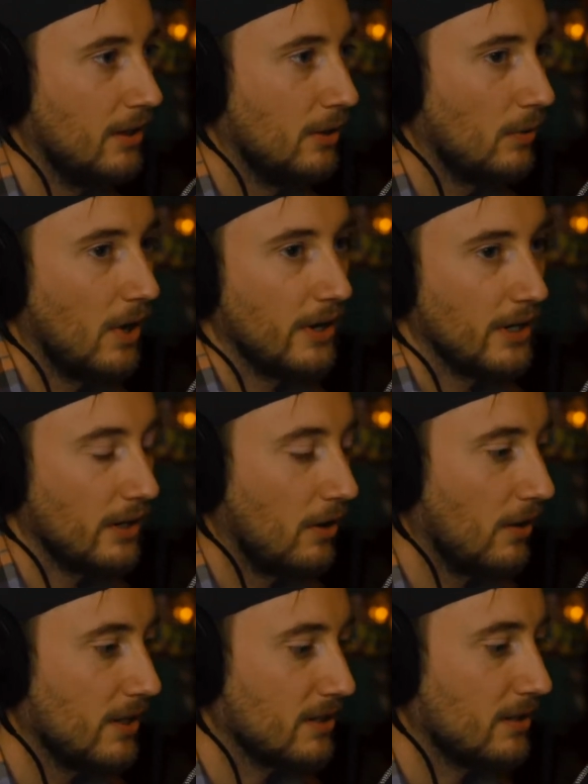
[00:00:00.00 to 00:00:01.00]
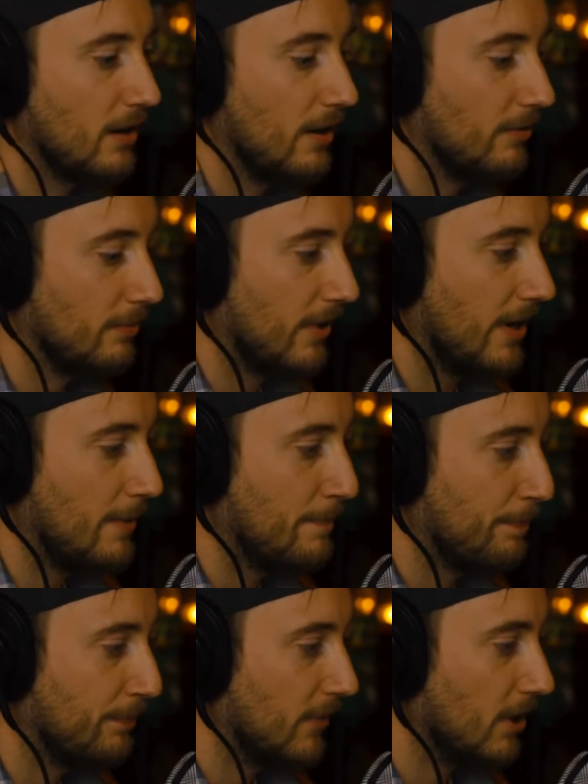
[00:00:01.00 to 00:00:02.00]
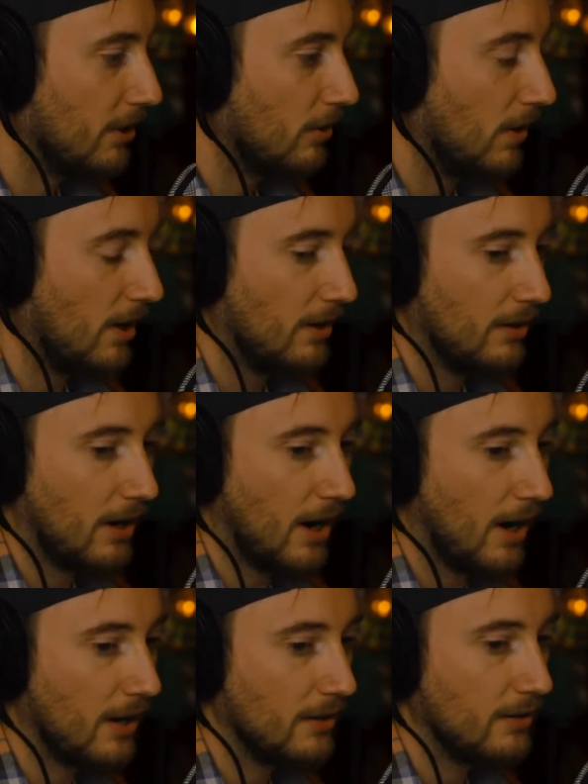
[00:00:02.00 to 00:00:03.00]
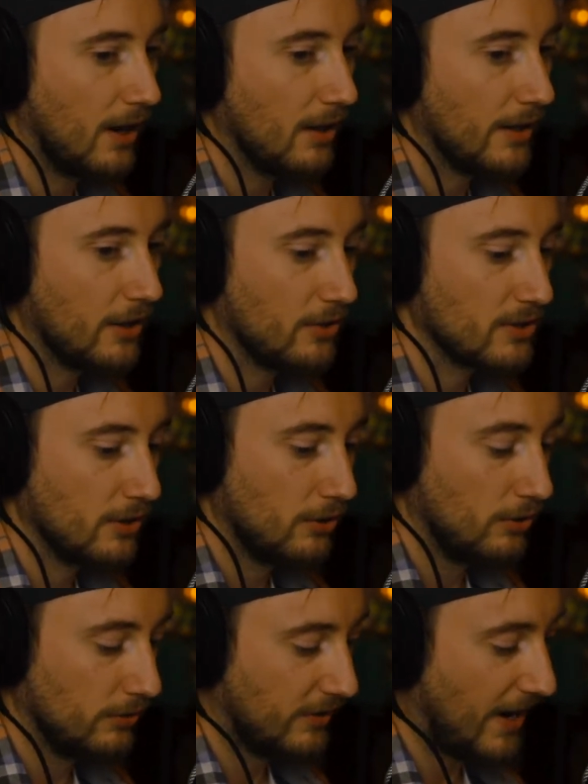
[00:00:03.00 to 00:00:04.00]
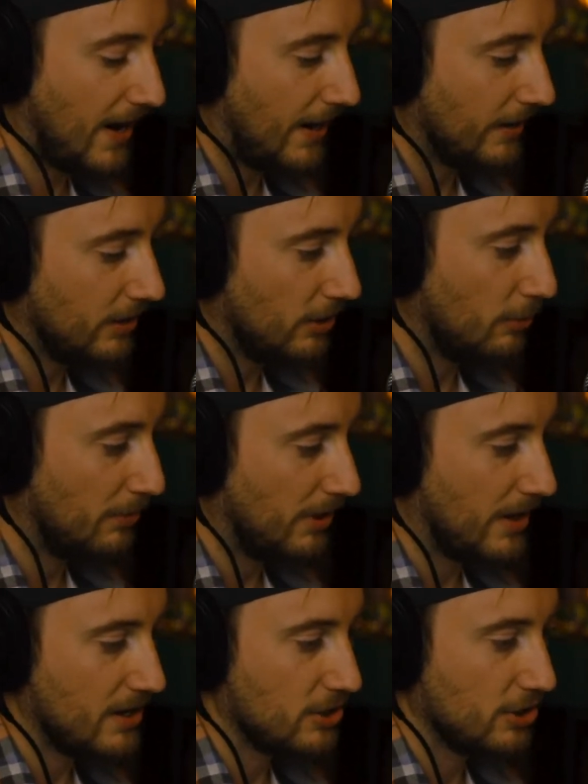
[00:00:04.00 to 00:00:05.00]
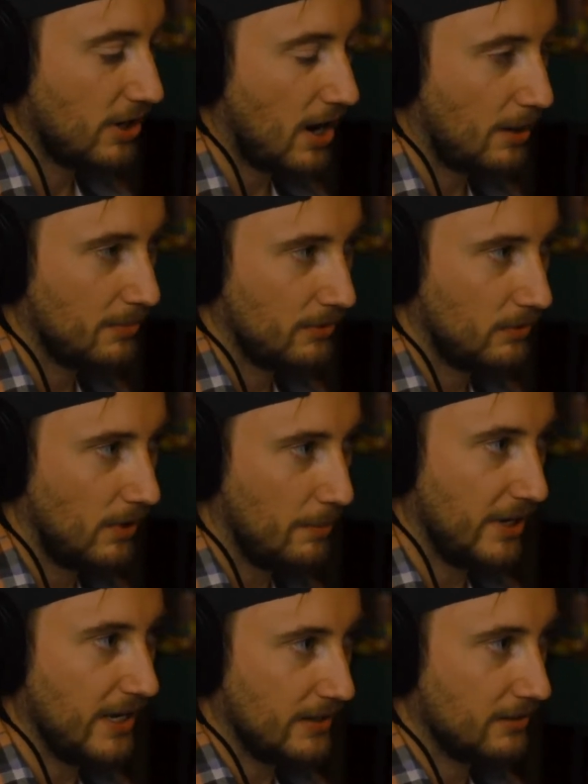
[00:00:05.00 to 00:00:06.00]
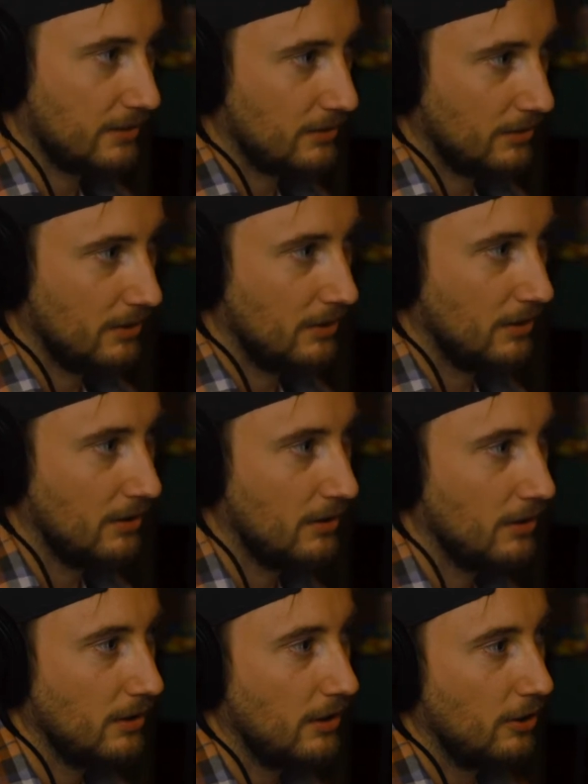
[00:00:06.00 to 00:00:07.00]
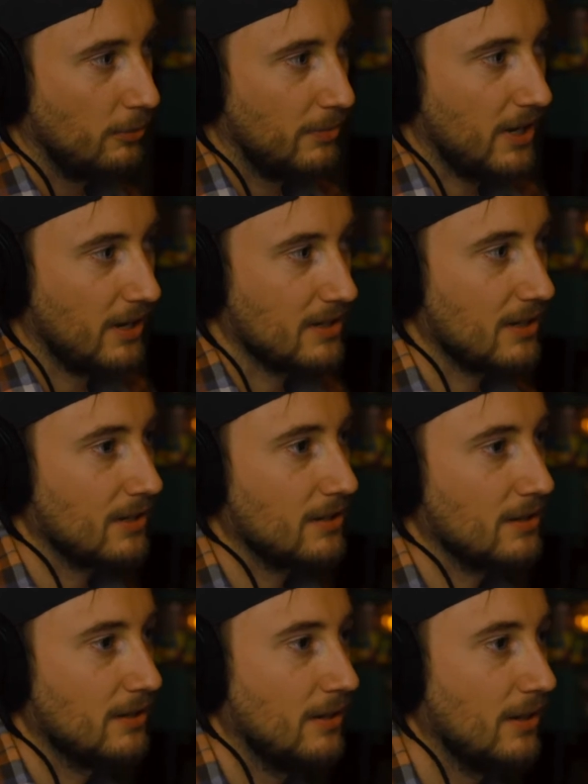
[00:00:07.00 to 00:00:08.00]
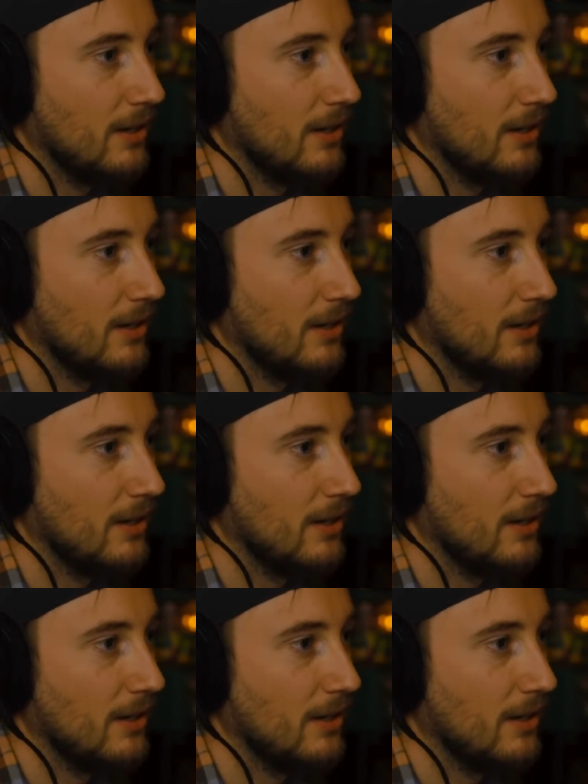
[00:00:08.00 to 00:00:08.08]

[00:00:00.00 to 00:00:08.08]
running and all this stuff. But, I like y'all's little tag, play, shop, reminisce, because it's